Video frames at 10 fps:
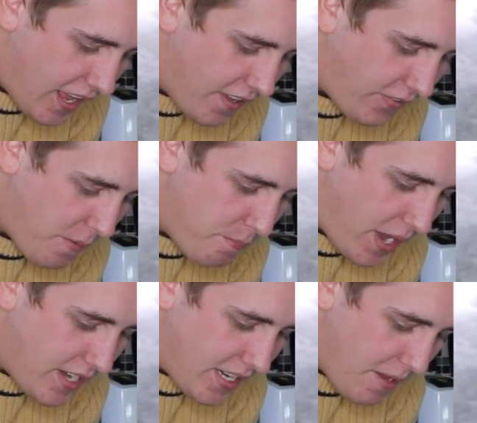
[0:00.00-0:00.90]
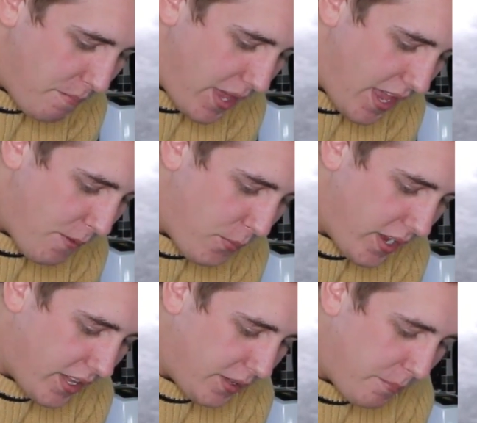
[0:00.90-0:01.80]
If I bend it a bit, it
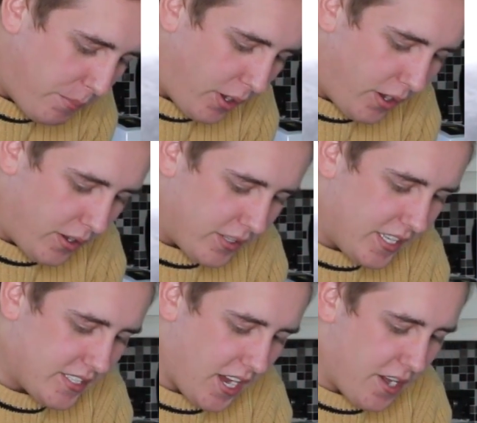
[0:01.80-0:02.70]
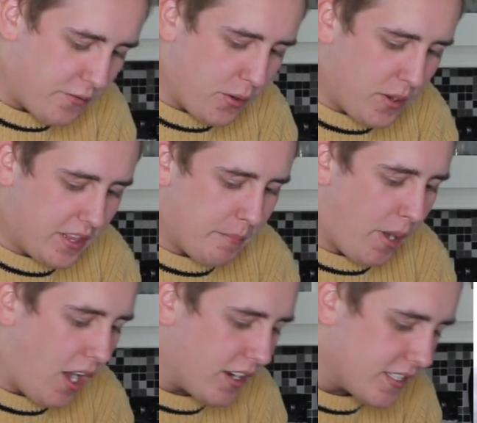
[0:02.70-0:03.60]
will, but it's kind of ruining the
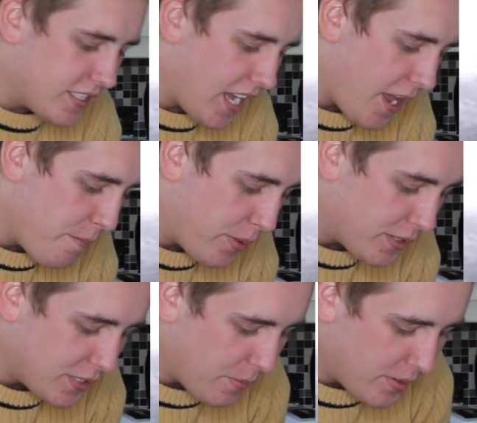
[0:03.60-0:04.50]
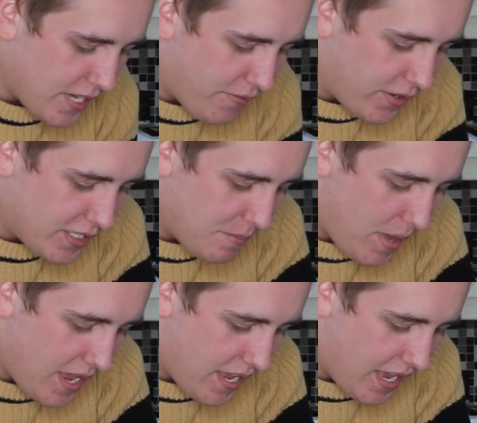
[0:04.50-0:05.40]
box that I put so much effort into
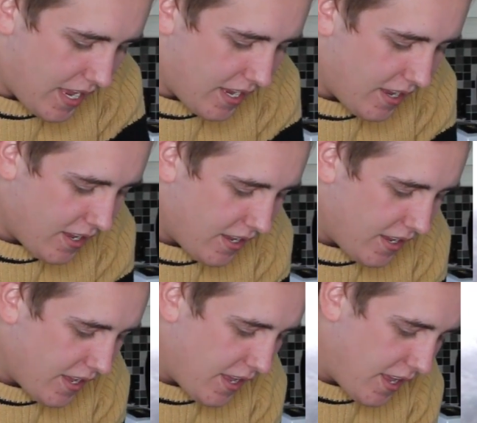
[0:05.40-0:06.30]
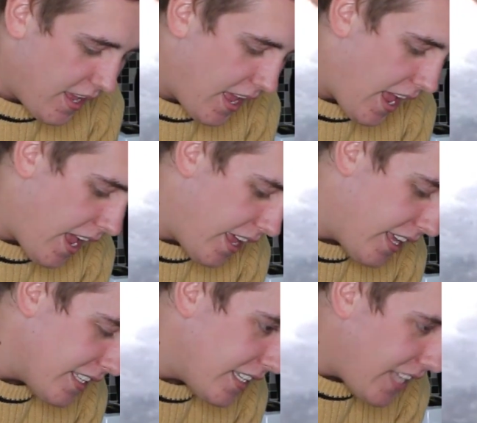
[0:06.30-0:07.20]
making.
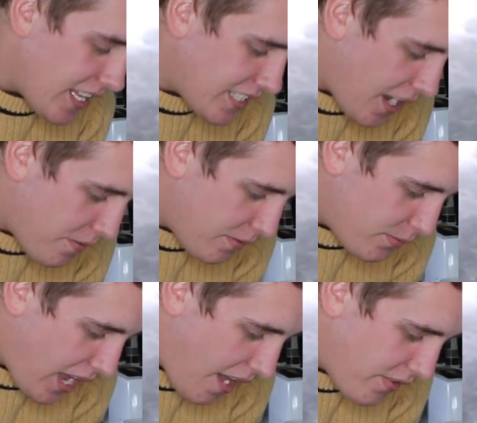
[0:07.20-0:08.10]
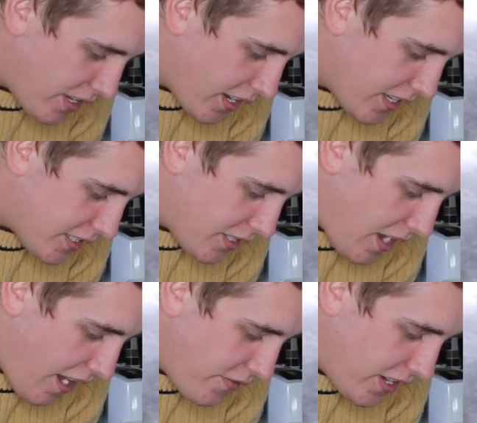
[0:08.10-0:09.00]
And that's how we have it guys. So
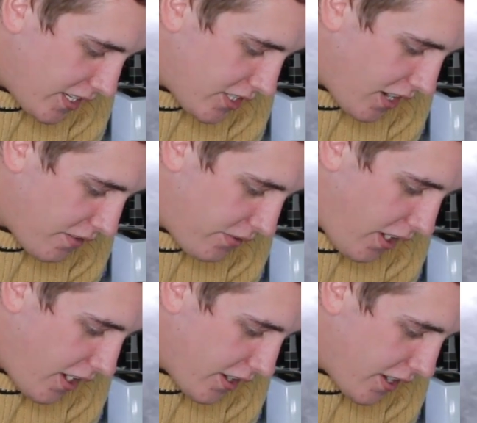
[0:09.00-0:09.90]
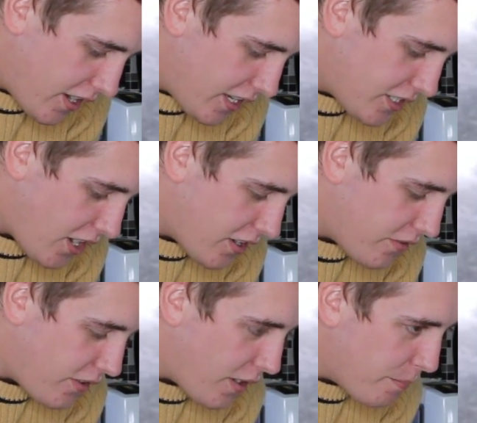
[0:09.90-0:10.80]
you have your little chocolate frog, your little
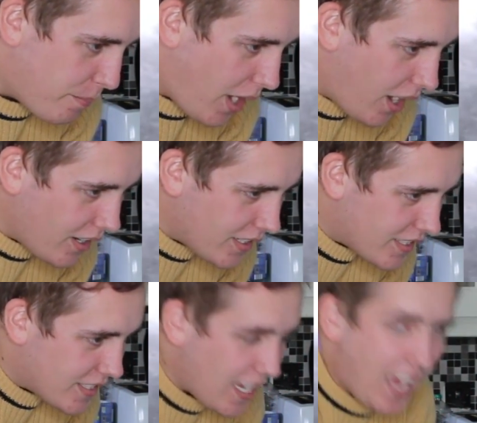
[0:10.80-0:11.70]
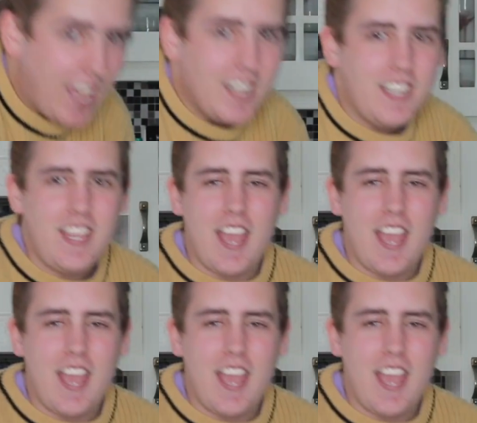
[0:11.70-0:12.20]
chocolate frog box, and